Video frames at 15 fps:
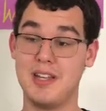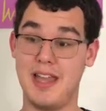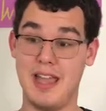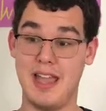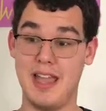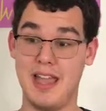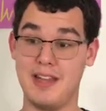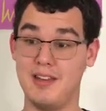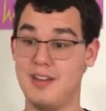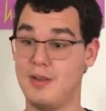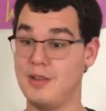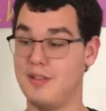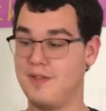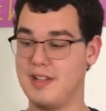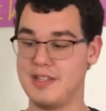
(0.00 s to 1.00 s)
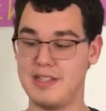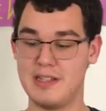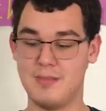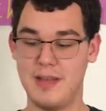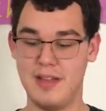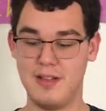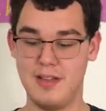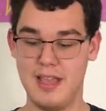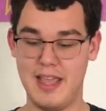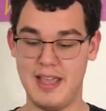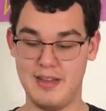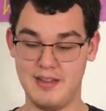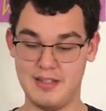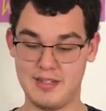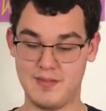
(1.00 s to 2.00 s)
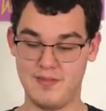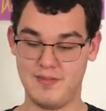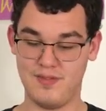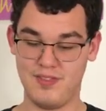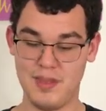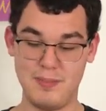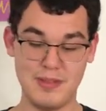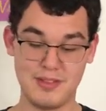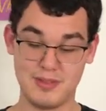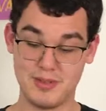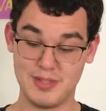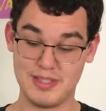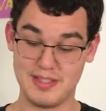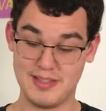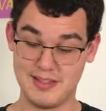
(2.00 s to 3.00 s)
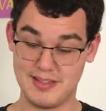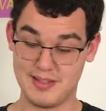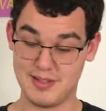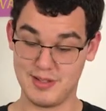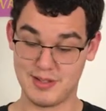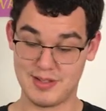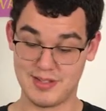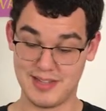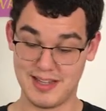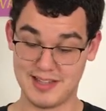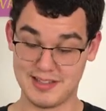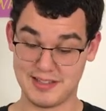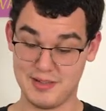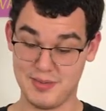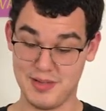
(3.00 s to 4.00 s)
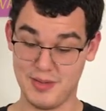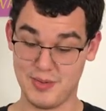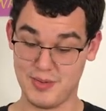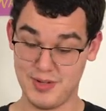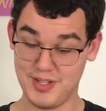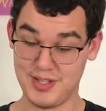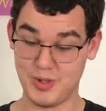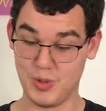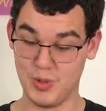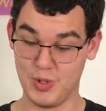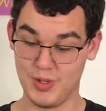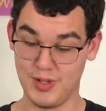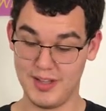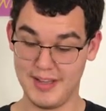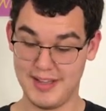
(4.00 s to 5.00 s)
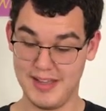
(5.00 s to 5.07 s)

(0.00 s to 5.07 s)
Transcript: I had to know what the fuss is about, and just flipping through this looks like it's going to be really cool.